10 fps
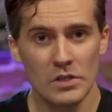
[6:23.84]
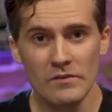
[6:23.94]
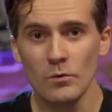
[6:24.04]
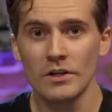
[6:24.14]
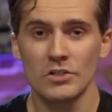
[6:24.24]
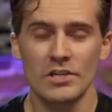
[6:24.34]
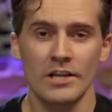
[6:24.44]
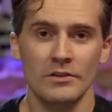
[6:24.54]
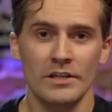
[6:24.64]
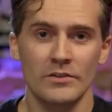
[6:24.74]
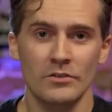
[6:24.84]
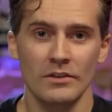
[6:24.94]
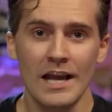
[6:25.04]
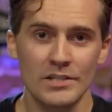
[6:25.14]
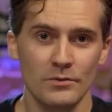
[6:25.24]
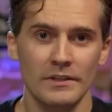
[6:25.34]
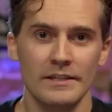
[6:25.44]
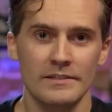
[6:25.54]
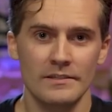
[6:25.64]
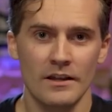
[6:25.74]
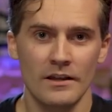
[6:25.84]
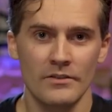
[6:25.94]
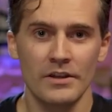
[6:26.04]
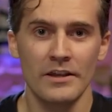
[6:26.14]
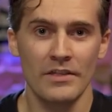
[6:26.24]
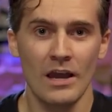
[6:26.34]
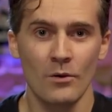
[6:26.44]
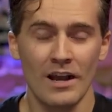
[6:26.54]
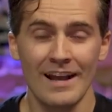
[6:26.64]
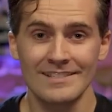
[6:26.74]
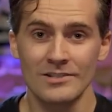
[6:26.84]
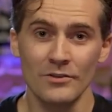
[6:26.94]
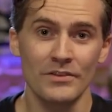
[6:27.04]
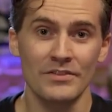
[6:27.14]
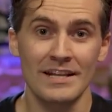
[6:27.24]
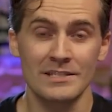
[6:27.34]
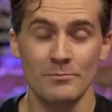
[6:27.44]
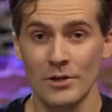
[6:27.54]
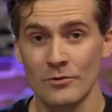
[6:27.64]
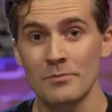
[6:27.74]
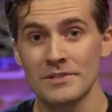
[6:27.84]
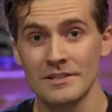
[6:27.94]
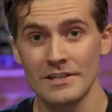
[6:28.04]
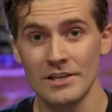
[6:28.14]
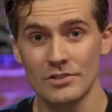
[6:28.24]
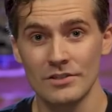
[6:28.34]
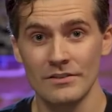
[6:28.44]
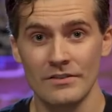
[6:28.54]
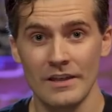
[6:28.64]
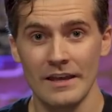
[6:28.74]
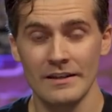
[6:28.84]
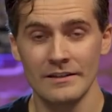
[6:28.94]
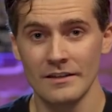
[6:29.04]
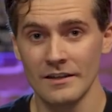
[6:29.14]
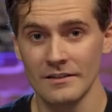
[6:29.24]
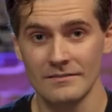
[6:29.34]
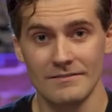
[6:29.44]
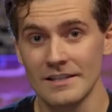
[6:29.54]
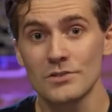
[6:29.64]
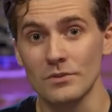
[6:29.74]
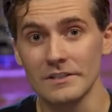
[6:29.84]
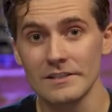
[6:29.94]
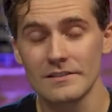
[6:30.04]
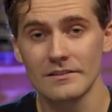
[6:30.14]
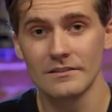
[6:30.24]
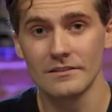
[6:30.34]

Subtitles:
even wanted to check out even their last release, The Ninth Hour, I still think that's a better representation than this release.